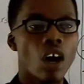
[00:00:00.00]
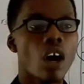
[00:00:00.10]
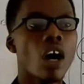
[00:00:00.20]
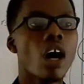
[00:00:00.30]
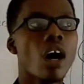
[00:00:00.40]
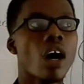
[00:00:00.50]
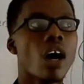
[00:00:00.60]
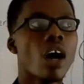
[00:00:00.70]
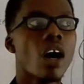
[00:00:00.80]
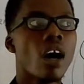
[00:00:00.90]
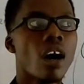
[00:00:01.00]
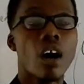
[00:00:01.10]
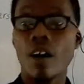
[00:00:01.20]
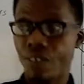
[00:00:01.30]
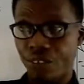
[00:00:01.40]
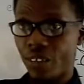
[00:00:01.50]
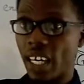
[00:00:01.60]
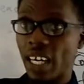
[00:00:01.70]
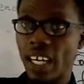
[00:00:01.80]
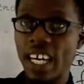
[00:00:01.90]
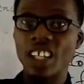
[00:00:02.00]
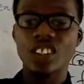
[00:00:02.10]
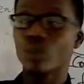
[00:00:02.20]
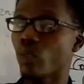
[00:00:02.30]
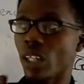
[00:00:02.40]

or of an